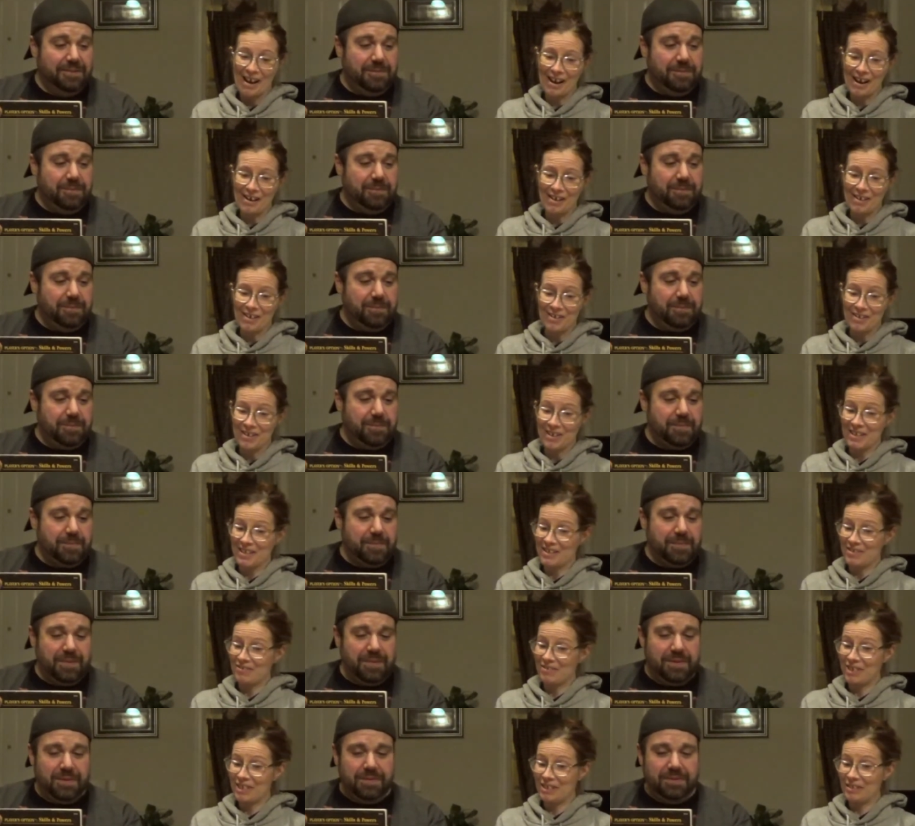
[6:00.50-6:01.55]
Speaker 1: uh,
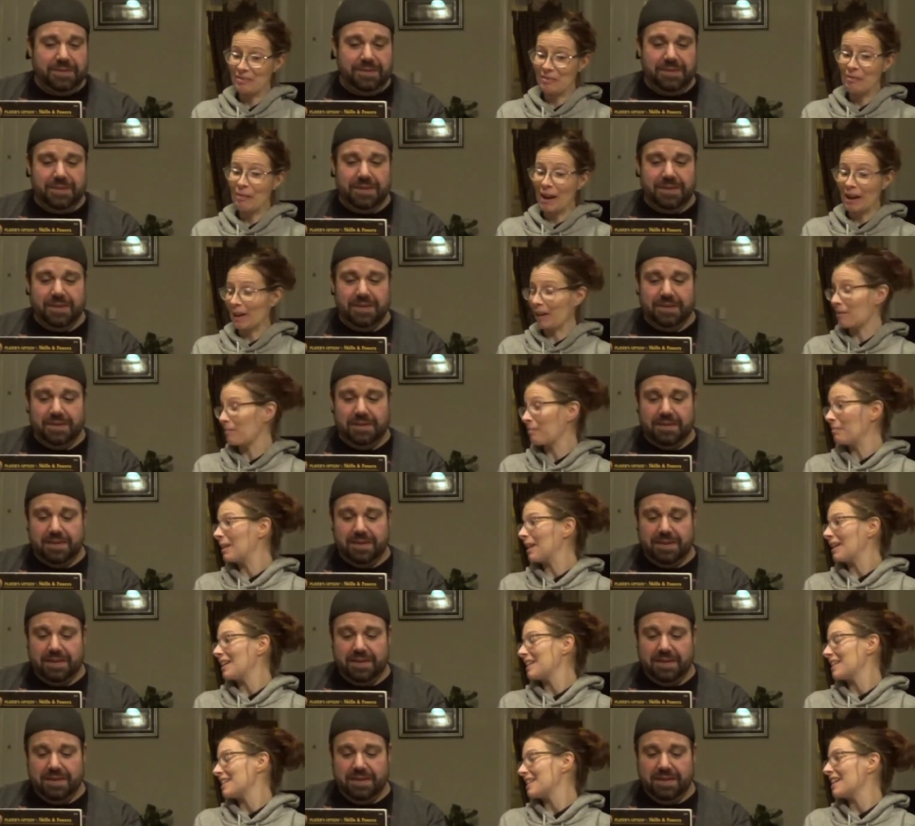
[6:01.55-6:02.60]
would you recommend it to